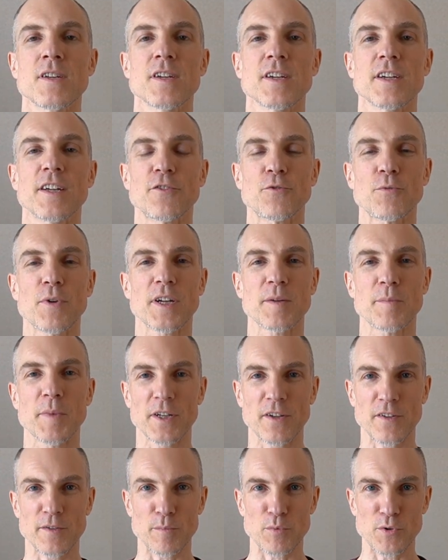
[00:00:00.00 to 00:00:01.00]
It's
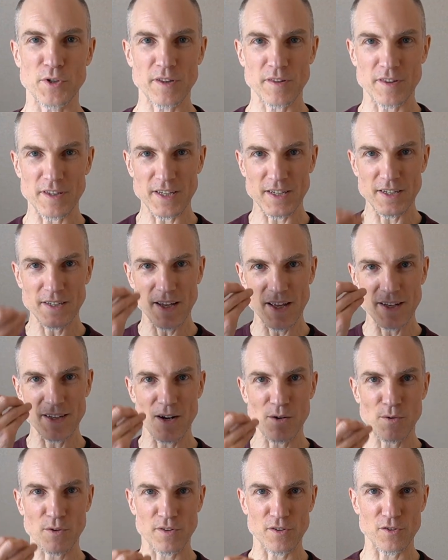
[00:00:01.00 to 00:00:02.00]
recommended to breathe in and
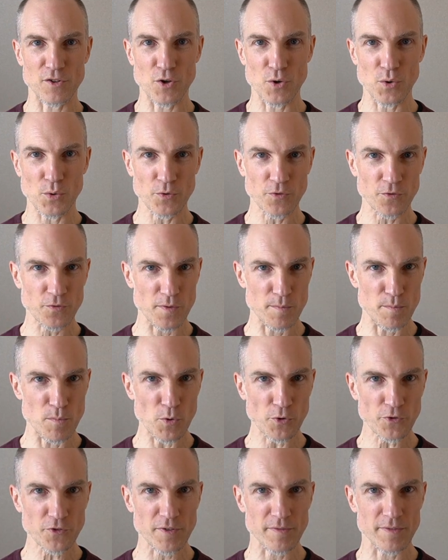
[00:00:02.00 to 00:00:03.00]
out of the nose for
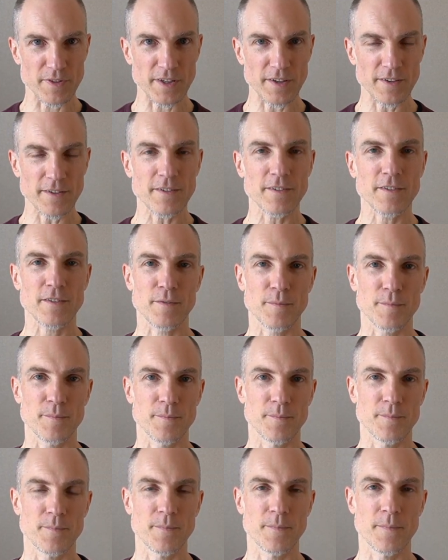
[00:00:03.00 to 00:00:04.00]
most of these.
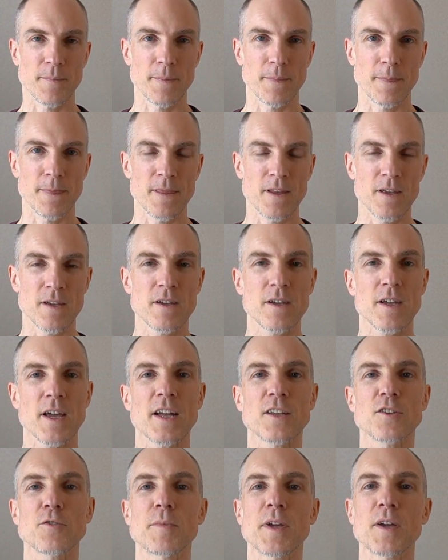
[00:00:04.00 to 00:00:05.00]

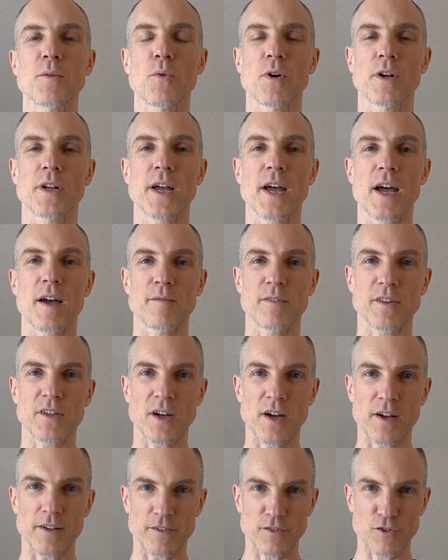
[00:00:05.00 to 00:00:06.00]
And you may want to have the
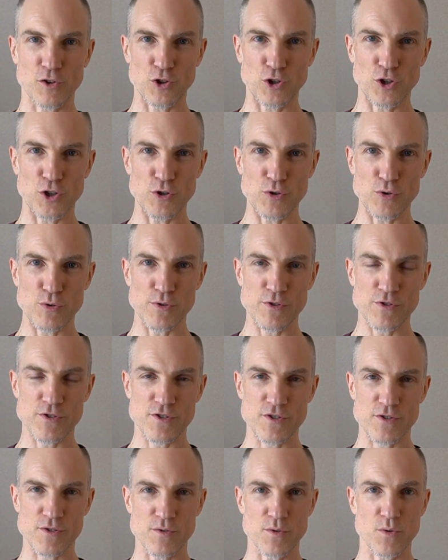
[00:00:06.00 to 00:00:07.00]
eyes
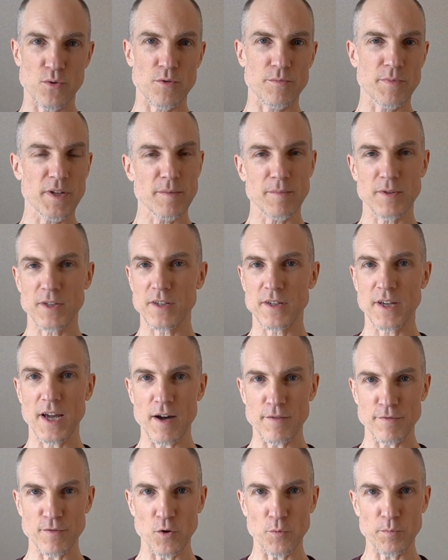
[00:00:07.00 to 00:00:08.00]
closed or maybe
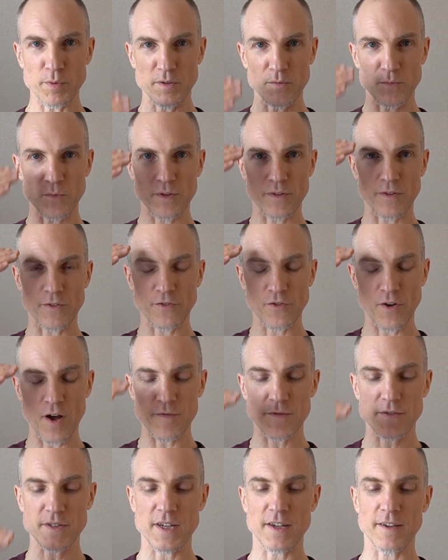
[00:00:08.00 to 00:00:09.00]
half open with a
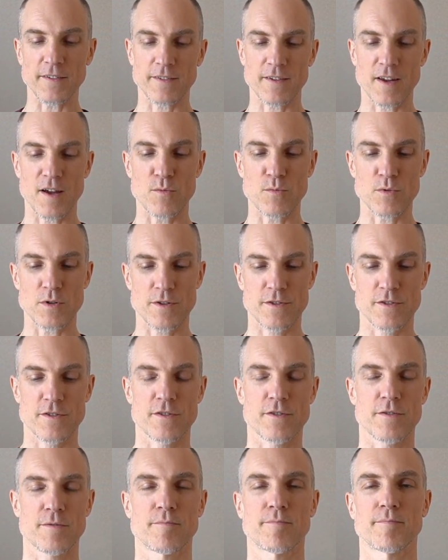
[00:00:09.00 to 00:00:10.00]
soft gaze downwards.